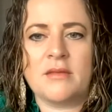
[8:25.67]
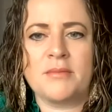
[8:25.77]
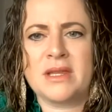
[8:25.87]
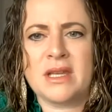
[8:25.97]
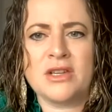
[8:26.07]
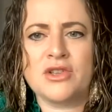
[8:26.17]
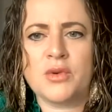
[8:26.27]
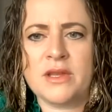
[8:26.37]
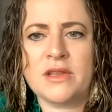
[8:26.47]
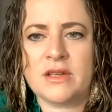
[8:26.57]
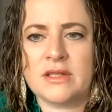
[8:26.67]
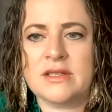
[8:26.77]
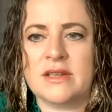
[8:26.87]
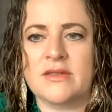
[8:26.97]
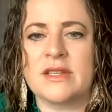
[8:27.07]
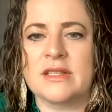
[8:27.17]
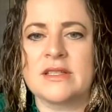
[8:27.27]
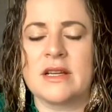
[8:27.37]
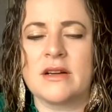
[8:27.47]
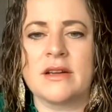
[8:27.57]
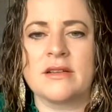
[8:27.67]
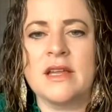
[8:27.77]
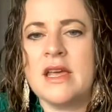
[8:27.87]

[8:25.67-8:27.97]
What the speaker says: but then enjoy the good stuff that's there, and